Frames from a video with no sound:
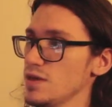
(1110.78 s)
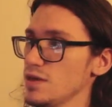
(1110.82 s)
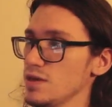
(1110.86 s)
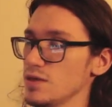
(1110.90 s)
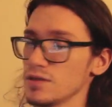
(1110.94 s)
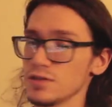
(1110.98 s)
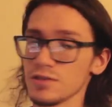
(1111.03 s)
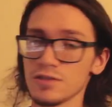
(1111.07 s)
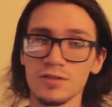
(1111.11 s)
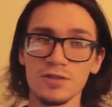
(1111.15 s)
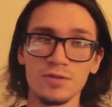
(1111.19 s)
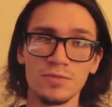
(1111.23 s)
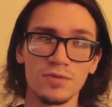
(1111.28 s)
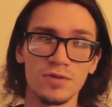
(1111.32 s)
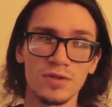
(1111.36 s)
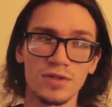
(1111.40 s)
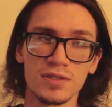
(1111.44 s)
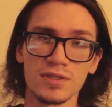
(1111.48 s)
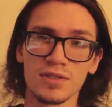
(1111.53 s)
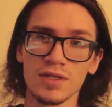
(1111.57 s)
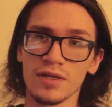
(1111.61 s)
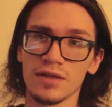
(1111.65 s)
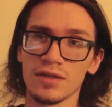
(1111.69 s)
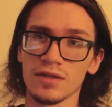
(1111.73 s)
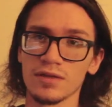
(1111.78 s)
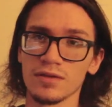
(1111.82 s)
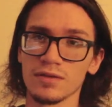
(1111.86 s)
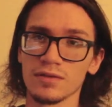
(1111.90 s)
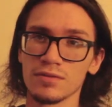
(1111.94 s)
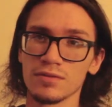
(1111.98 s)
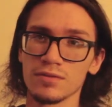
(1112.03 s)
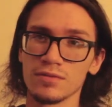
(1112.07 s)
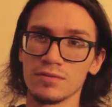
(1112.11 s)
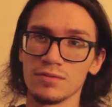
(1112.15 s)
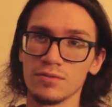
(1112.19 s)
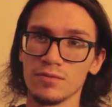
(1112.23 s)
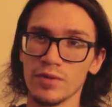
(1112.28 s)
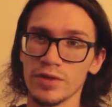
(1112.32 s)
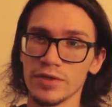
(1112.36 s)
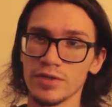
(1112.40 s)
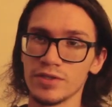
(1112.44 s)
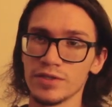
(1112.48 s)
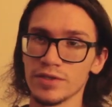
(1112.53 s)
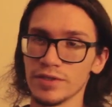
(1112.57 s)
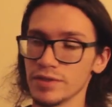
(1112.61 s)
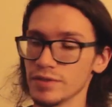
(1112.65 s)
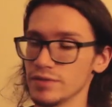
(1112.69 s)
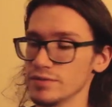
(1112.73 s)
It's super exciting
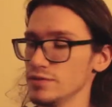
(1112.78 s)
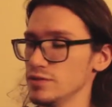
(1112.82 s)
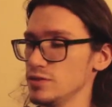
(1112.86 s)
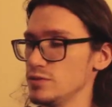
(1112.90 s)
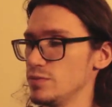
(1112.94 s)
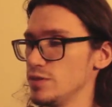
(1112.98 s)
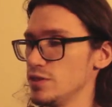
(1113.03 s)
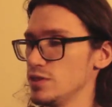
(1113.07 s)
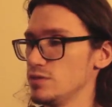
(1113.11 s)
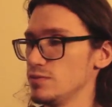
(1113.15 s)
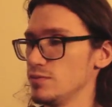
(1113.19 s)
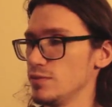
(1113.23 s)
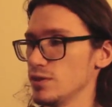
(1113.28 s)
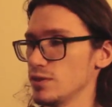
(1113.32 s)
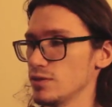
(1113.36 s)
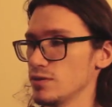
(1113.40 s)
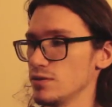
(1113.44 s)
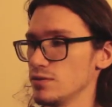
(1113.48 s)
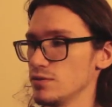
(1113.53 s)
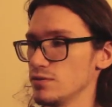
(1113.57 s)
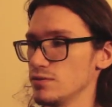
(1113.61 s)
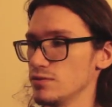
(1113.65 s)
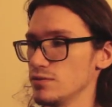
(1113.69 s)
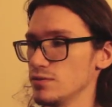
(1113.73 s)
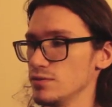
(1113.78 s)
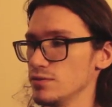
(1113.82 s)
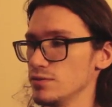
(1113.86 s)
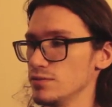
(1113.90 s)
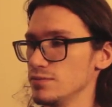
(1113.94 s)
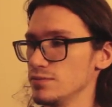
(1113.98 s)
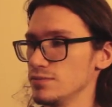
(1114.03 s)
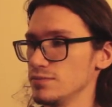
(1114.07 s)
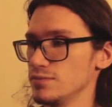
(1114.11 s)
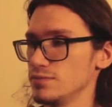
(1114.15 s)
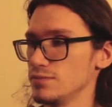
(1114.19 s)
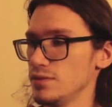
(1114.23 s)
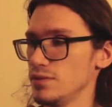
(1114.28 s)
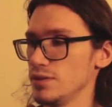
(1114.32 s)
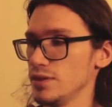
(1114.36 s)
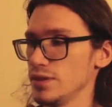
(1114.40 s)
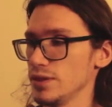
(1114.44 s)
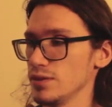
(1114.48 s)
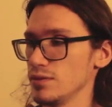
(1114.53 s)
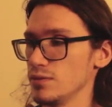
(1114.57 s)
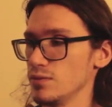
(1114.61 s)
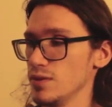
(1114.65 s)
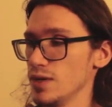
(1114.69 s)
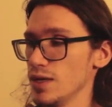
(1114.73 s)
watching this benchmark go through.
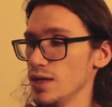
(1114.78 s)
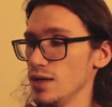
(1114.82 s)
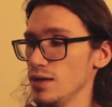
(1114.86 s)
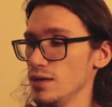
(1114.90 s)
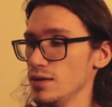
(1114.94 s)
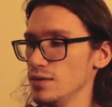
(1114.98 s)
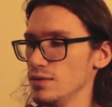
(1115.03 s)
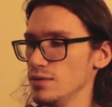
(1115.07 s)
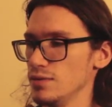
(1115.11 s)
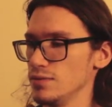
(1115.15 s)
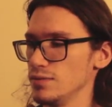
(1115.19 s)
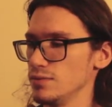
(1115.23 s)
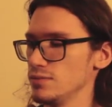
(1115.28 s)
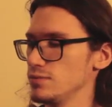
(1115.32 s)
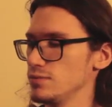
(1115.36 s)
Like, wow,